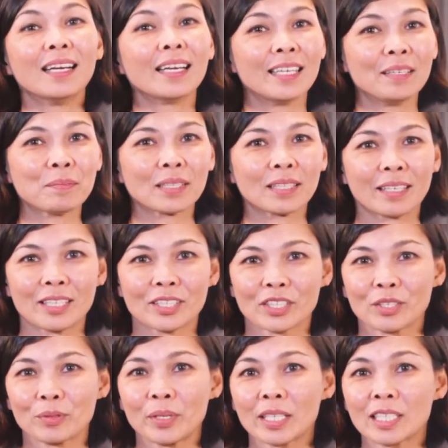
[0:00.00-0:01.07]
In
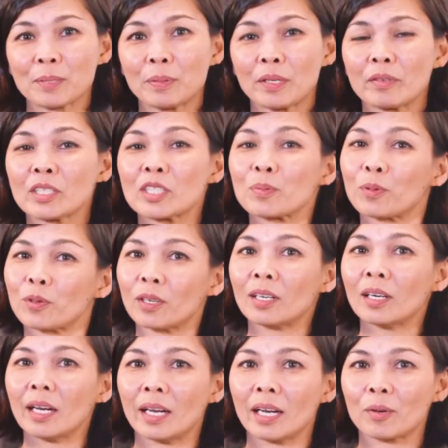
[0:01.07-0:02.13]
Malaysia, we experience
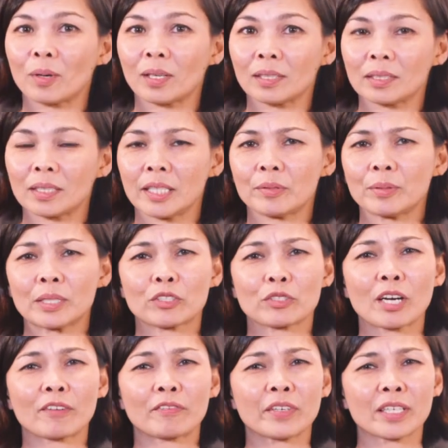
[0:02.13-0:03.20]
poor air quality when
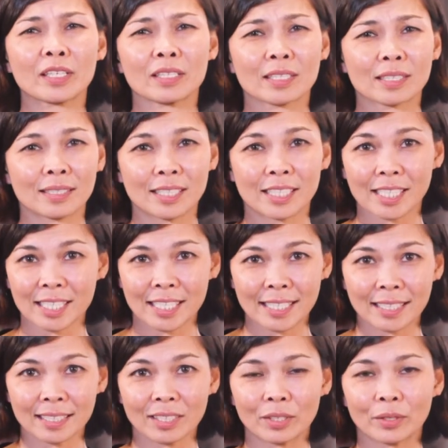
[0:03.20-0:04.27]
traffic is
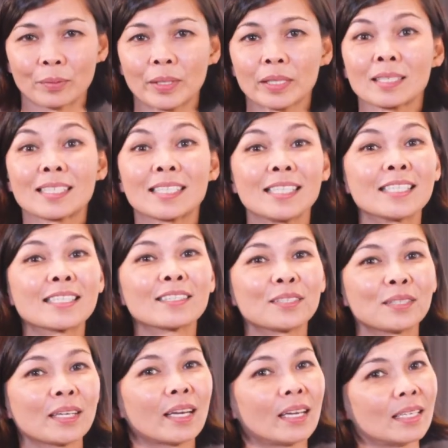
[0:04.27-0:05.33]
congested or when the
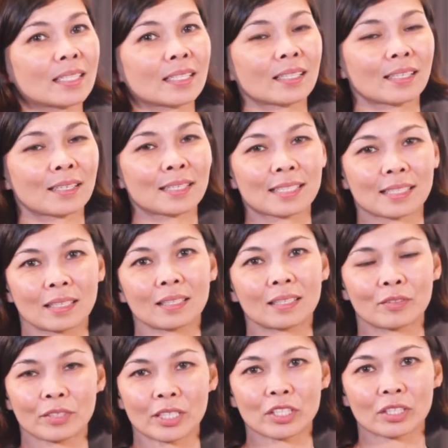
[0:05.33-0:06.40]
seasonal haze occurs in
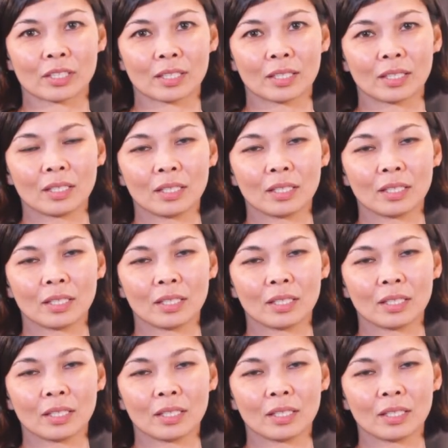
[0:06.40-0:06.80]
the region.